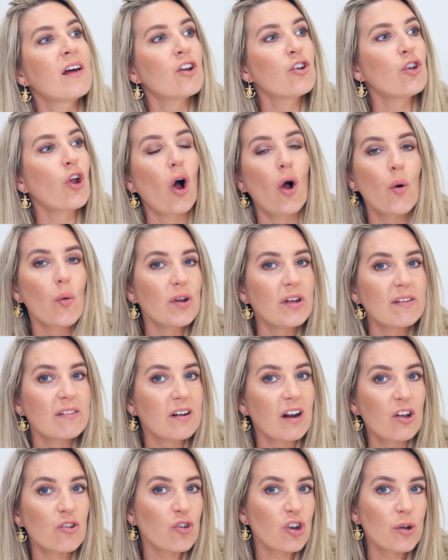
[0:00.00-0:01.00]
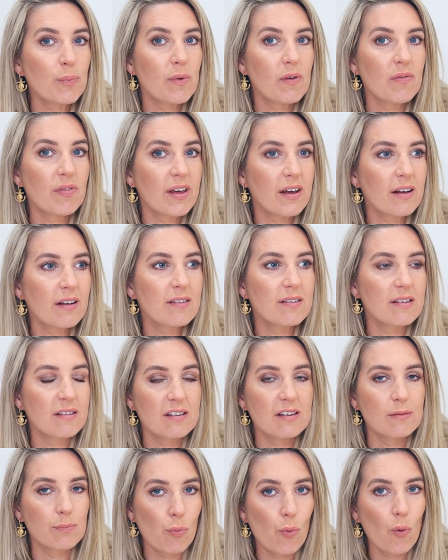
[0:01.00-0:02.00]
not only did I dream of this,
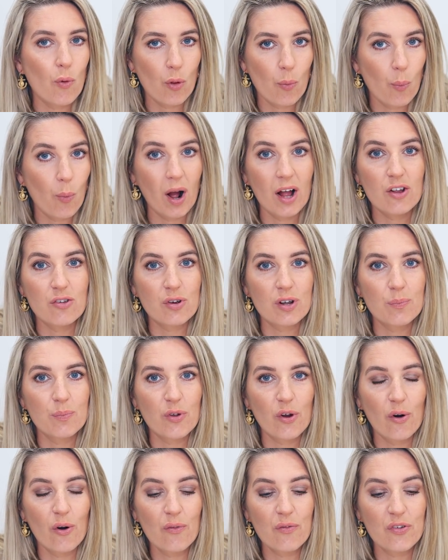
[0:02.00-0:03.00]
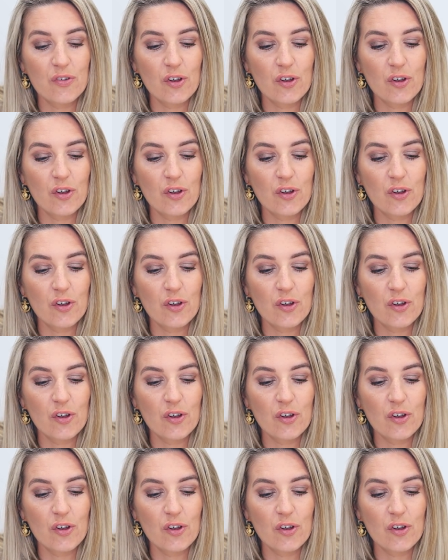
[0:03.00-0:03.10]
this is more than what I dreamed of.